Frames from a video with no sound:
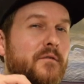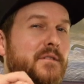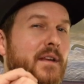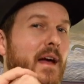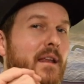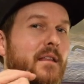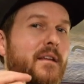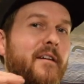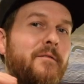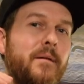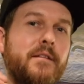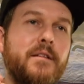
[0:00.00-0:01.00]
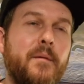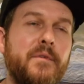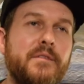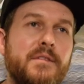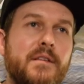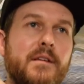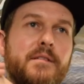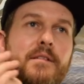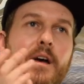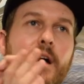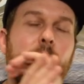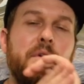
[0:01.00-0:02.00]
if there's any left by the time you'll see this
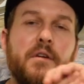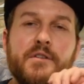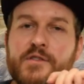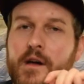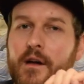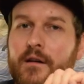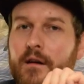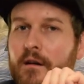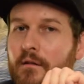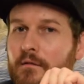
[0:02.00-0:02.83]
you can check uh,